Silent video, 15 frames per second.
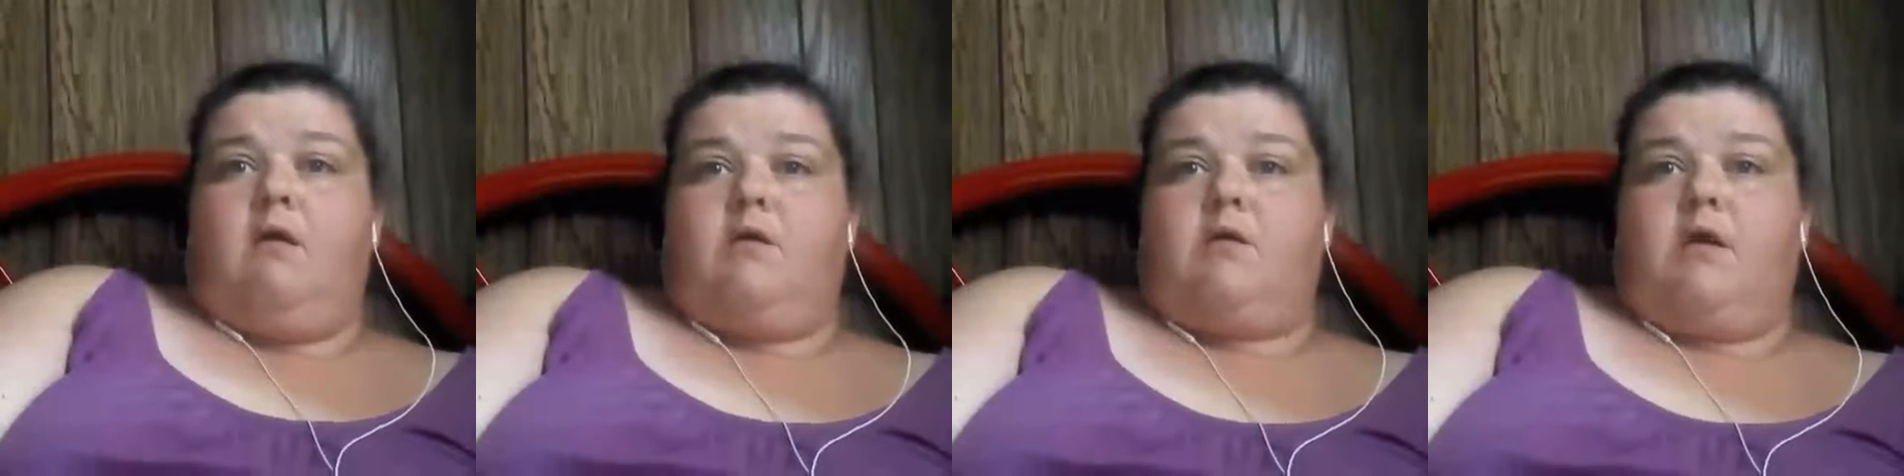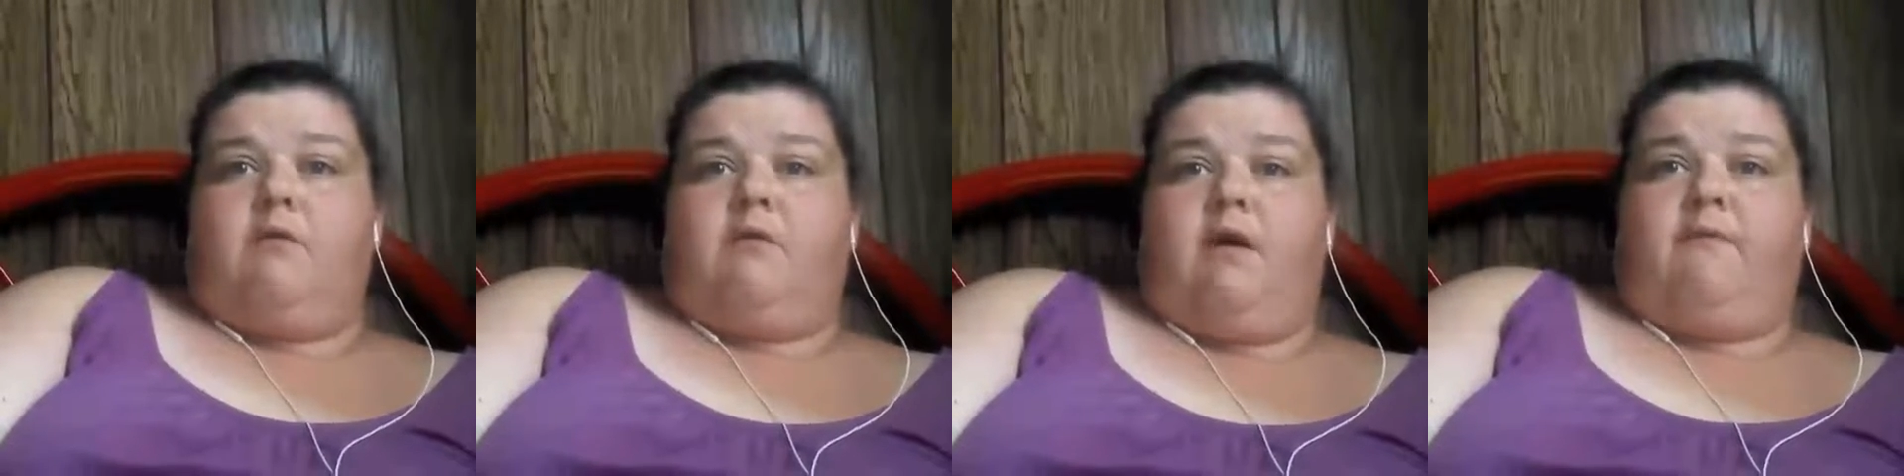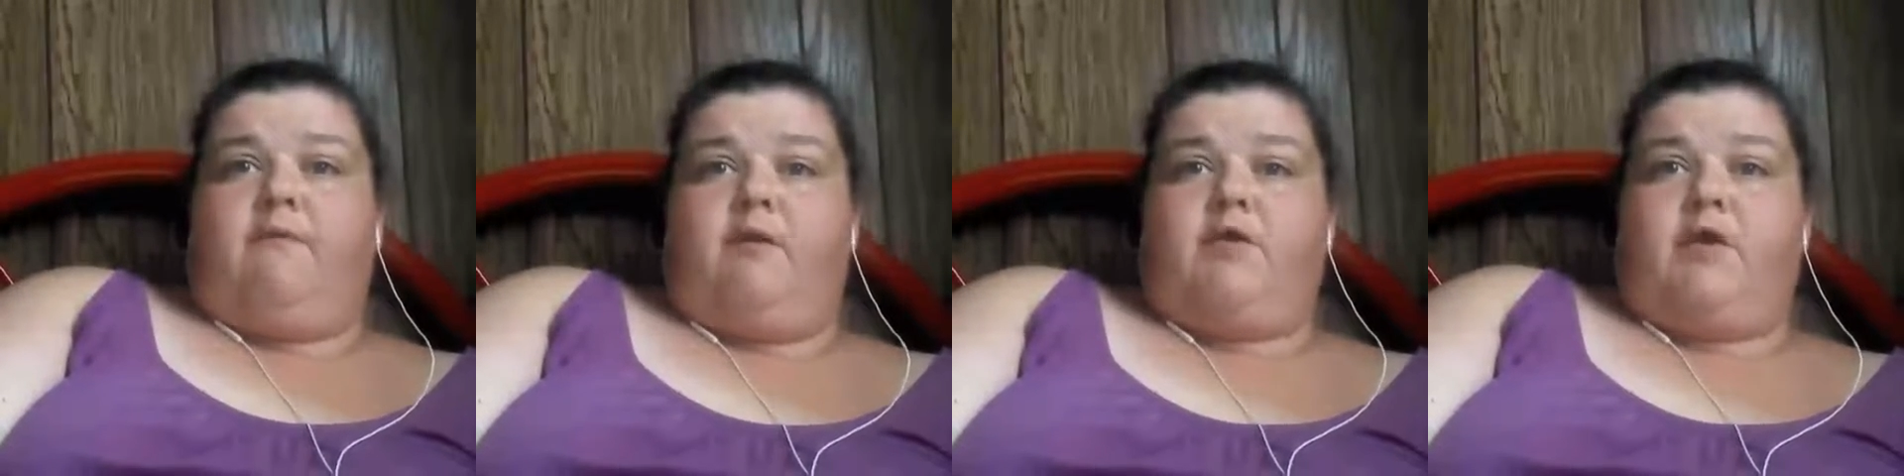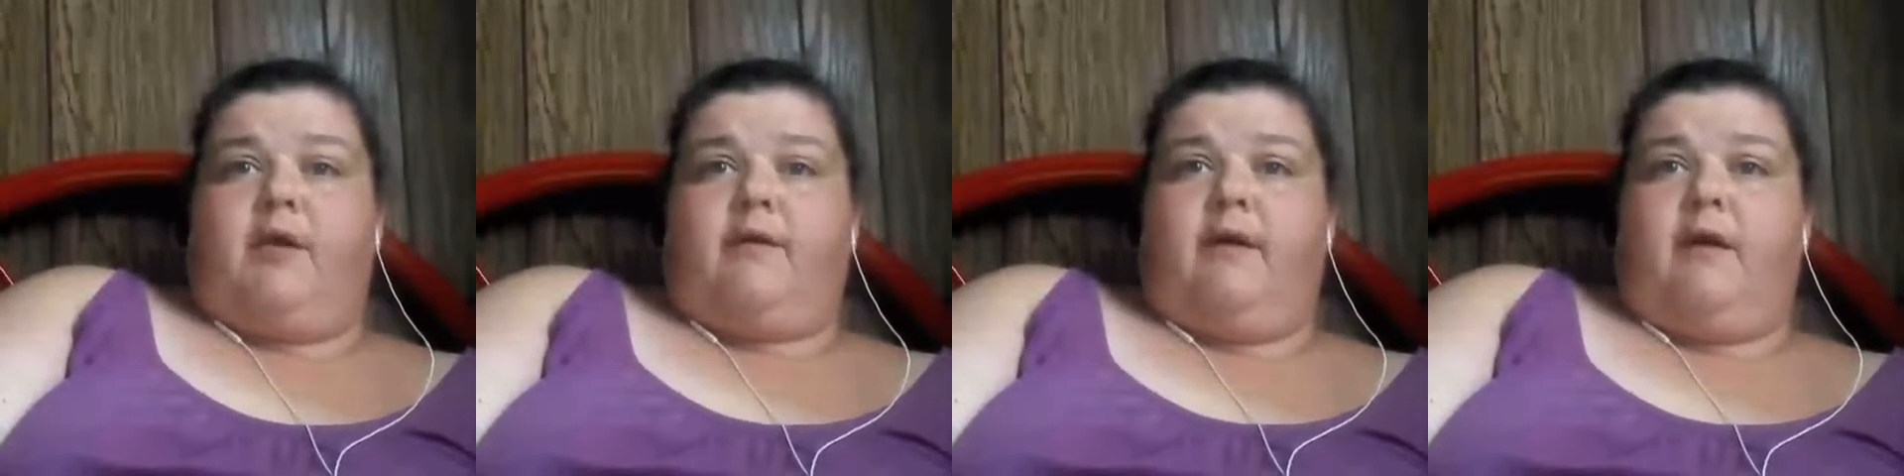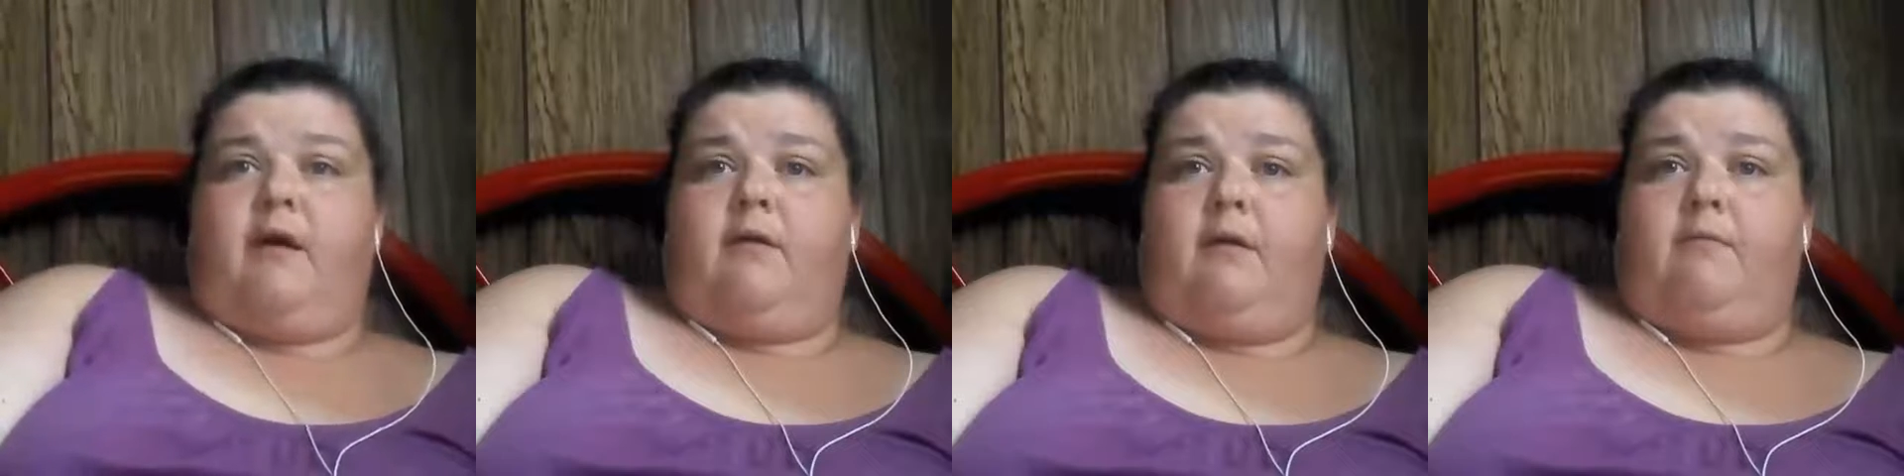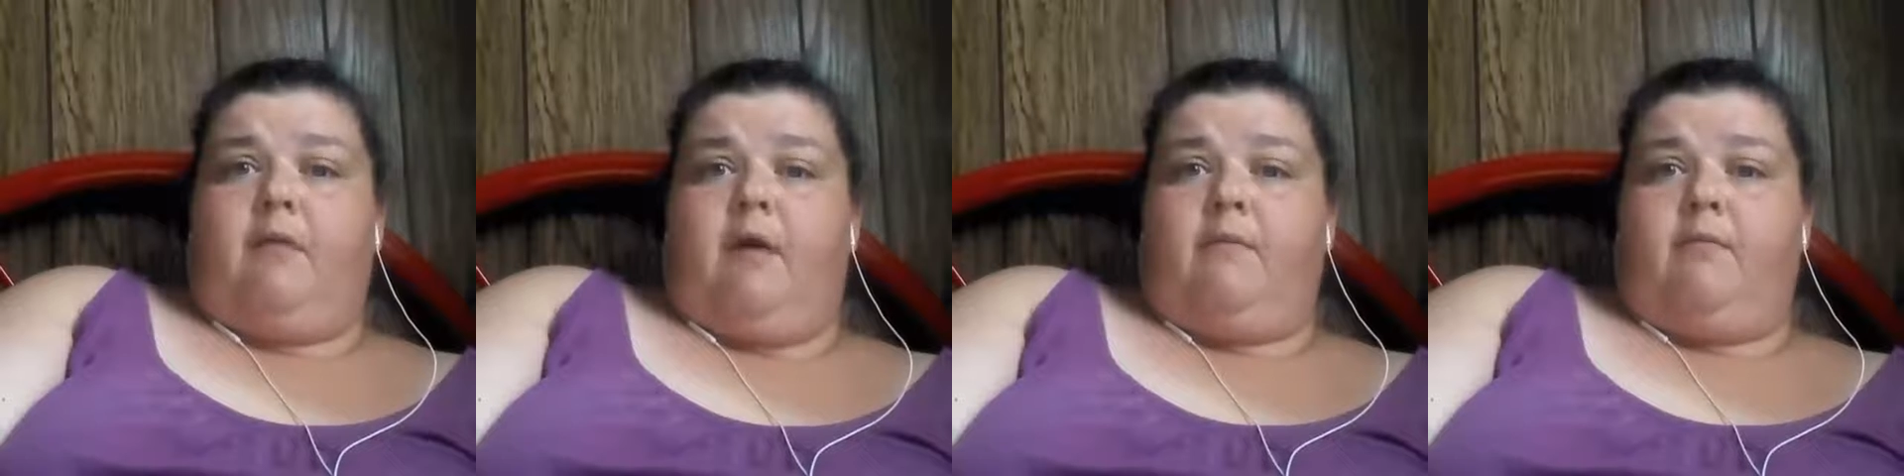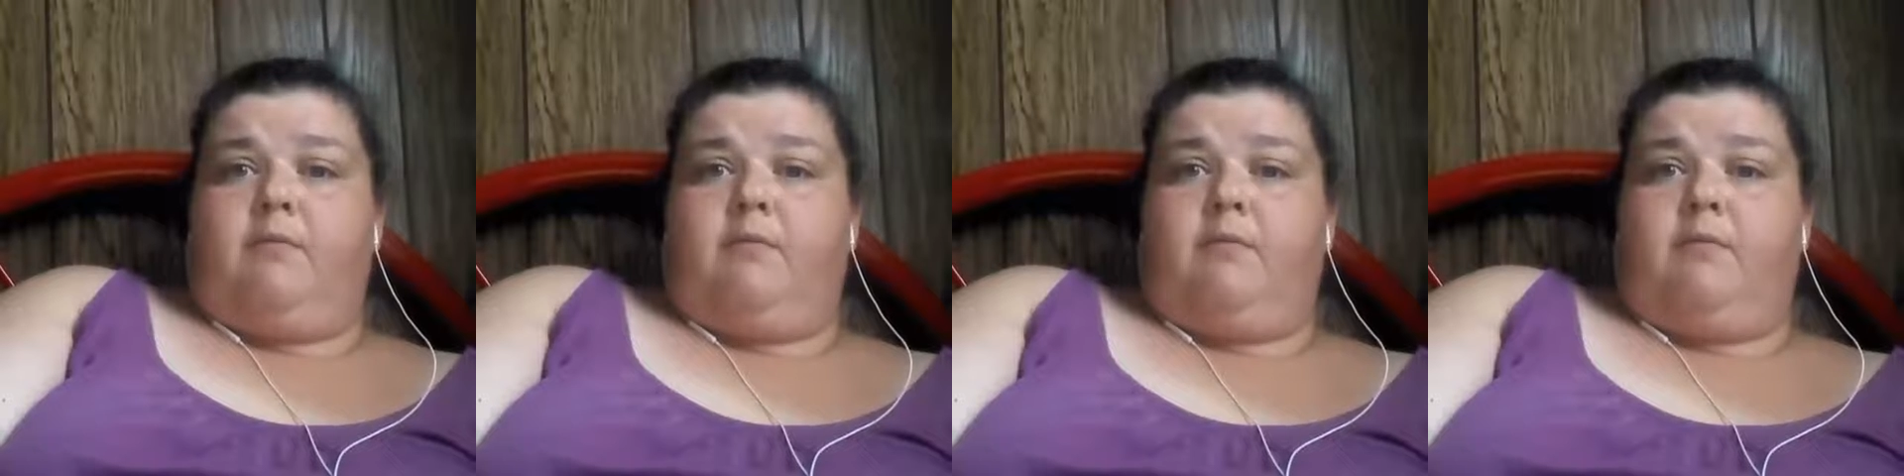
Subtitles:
So definitely check that out. I'm